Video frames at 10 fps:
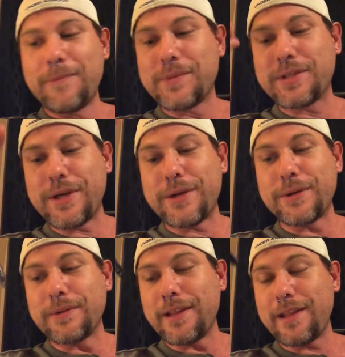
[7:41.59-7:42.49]

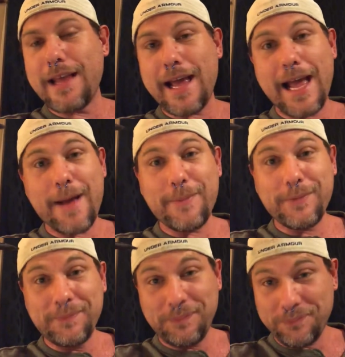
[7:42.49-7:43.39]
So that
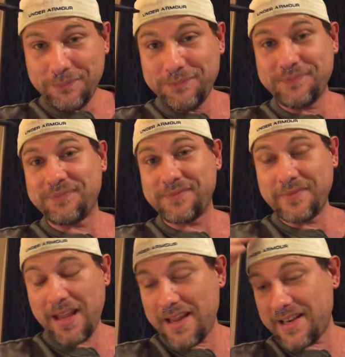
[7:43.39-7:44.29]
happened.
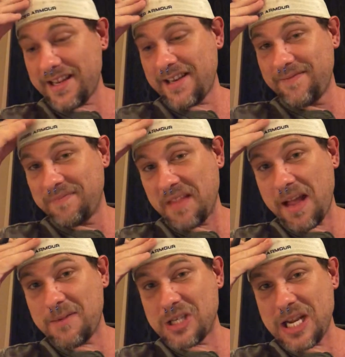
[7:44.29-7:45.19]
It did.
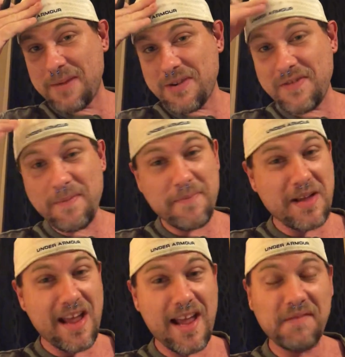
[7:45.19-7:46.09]
I'm ashamed of it.
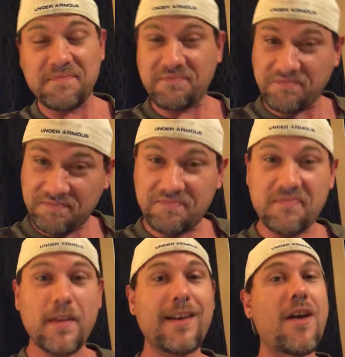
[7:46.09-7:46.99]
But hey,
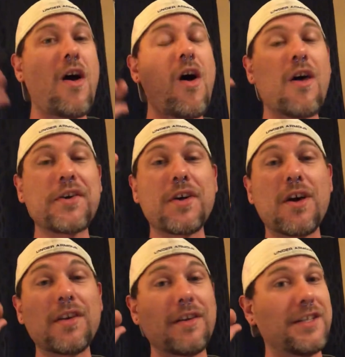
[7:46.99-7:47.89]
all in
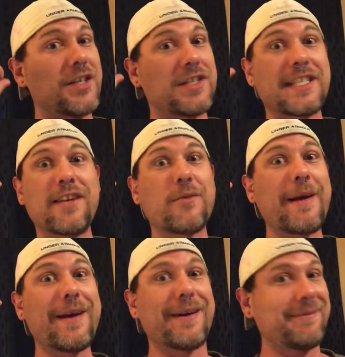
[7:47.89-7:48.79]
all, you're a single
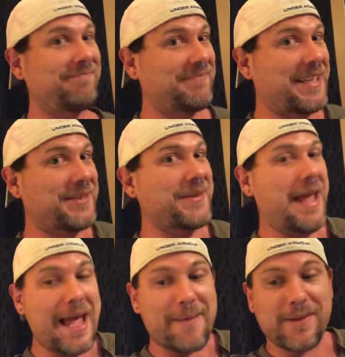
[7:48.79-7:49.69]
parent. That's what
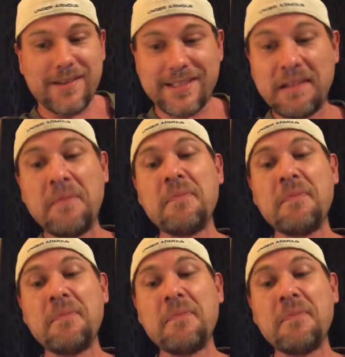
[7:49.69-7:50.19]
happens.